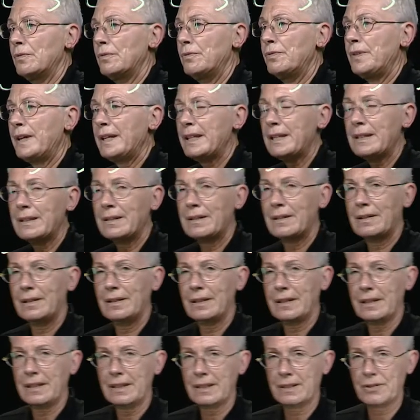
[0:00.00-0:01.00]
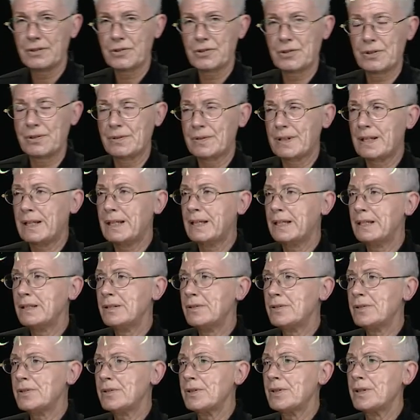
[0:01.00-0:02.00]
that large
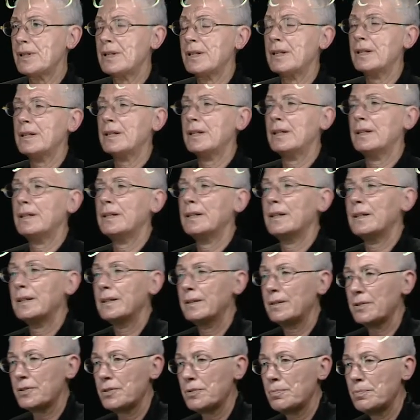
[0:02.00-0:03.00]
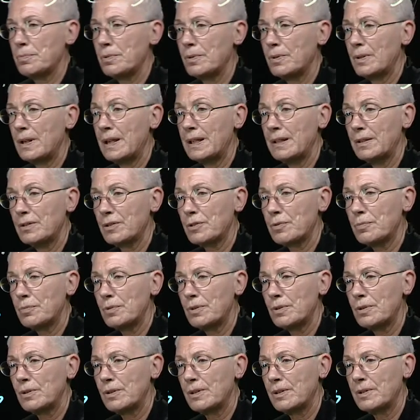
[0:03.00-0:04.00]
grains the small, and the
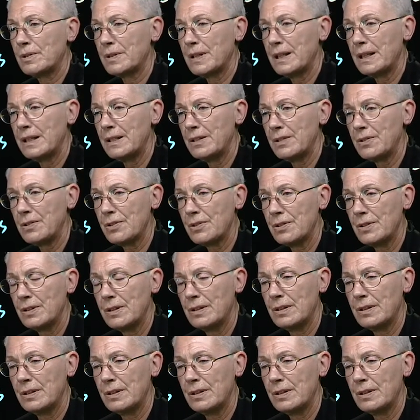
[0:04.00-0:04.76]
small grains,